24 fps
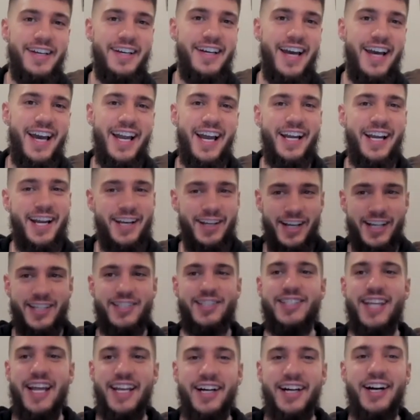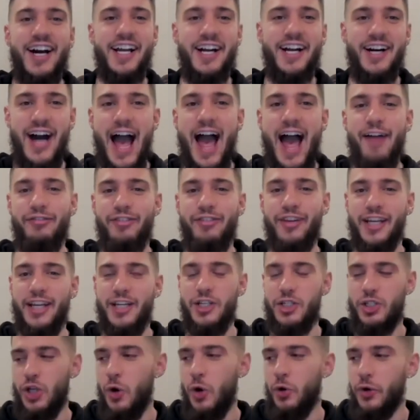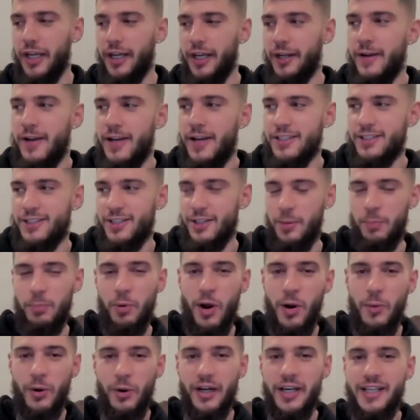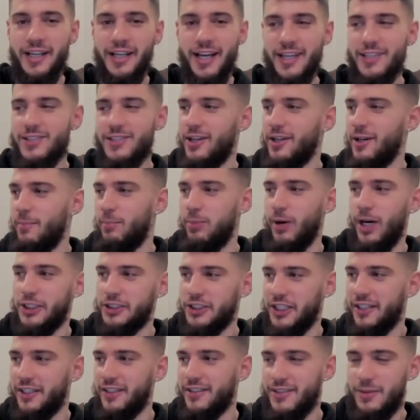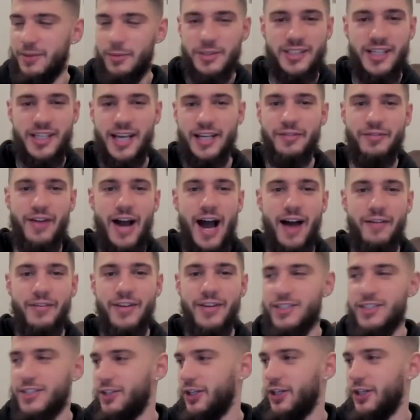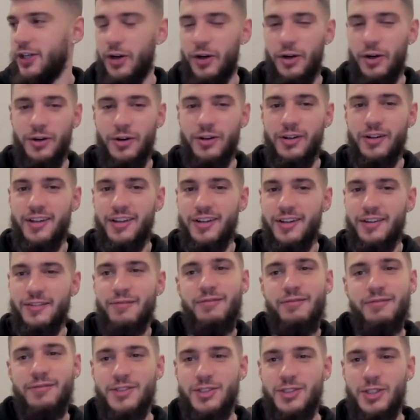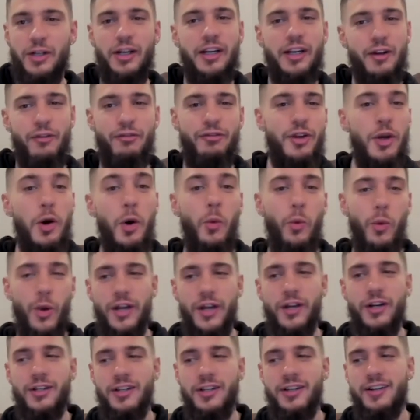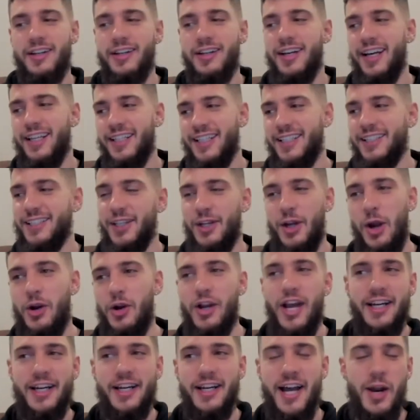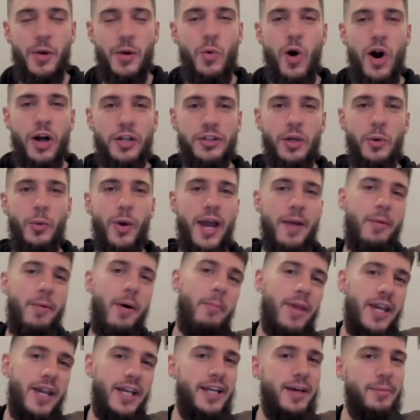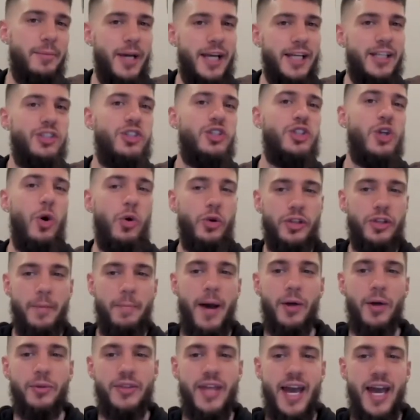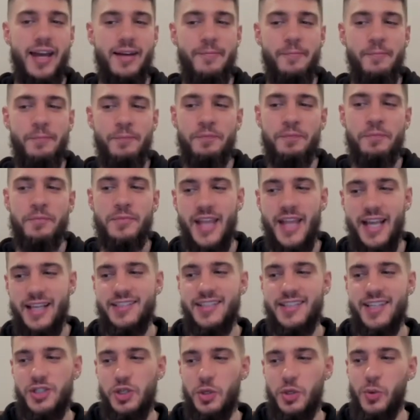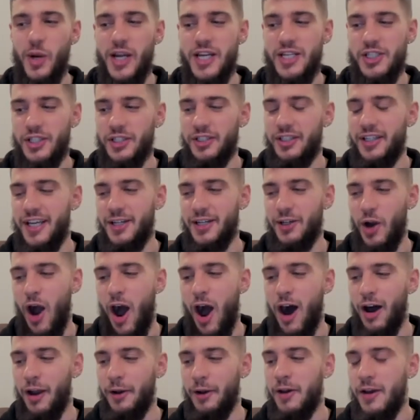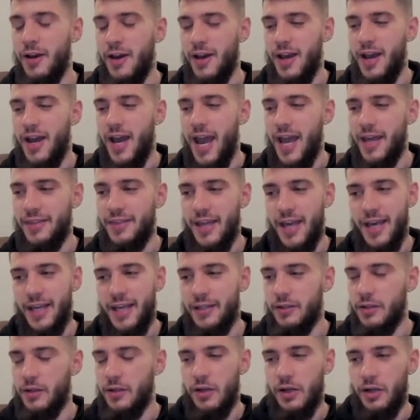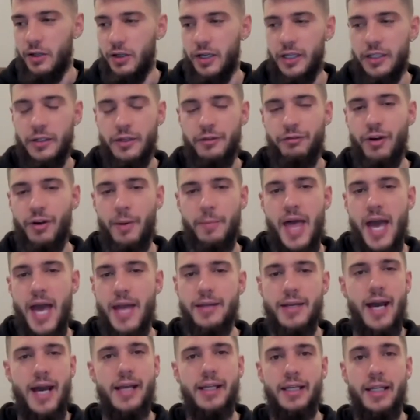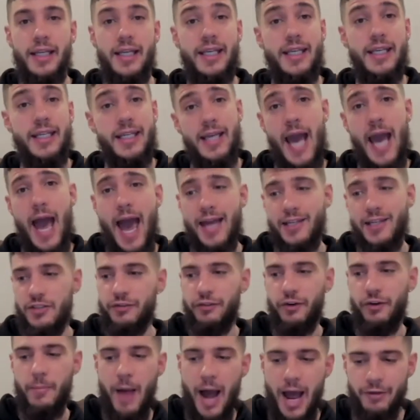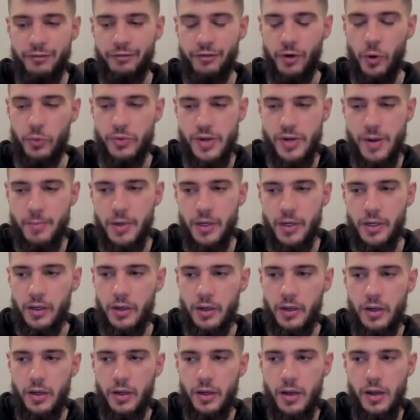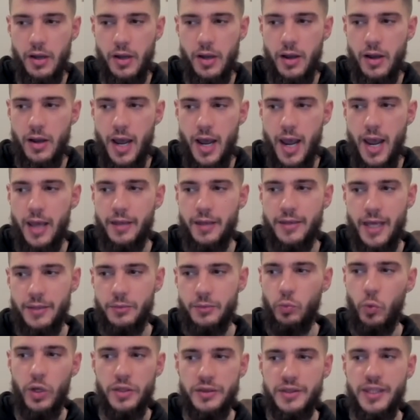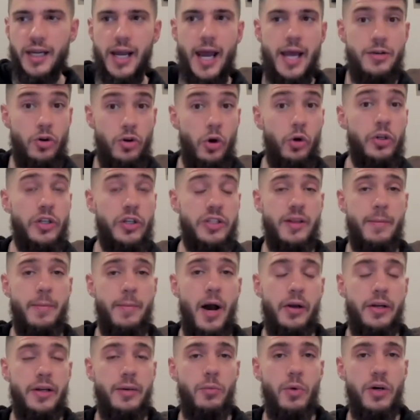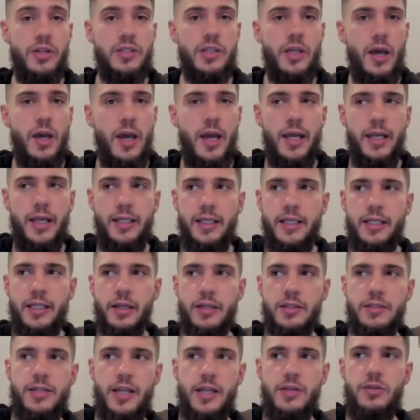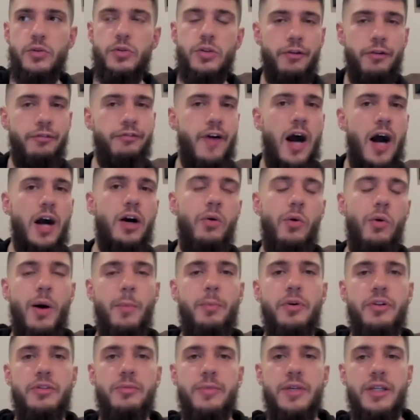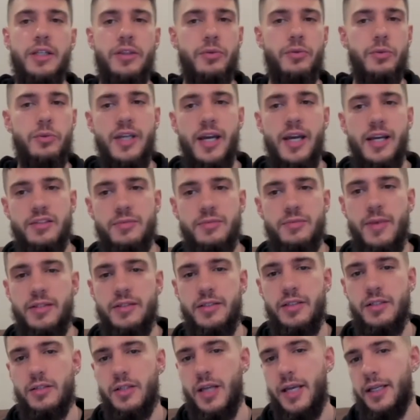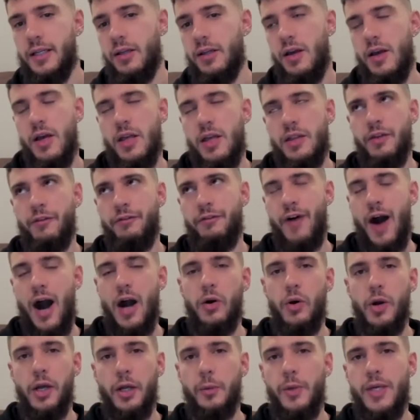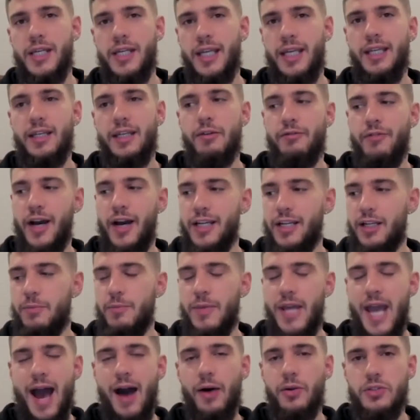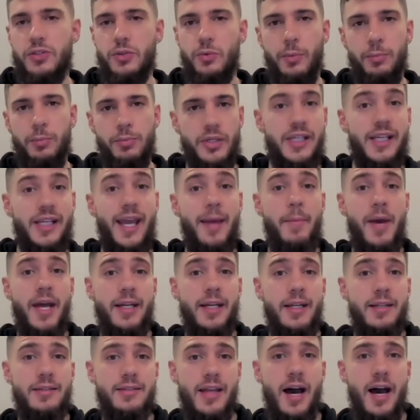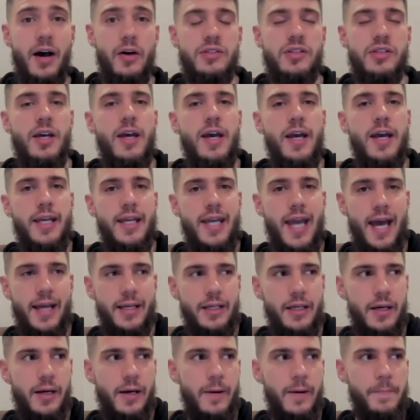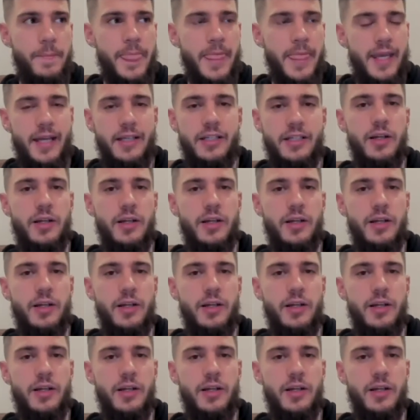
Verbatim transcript: And I kind of like said it like laughing and joking to the point where he like started blushing because it was kind of obvious, and the girl started to feel weird. And then the girl kind of like walked away. But me and him like joked about that that situation later on. And then literally from that night, he asked for my phone number. And then one thing I noticed about him was he continued to follow up with me through text message. Like the following week, he invited me out to a pregame at his house. He had a he had an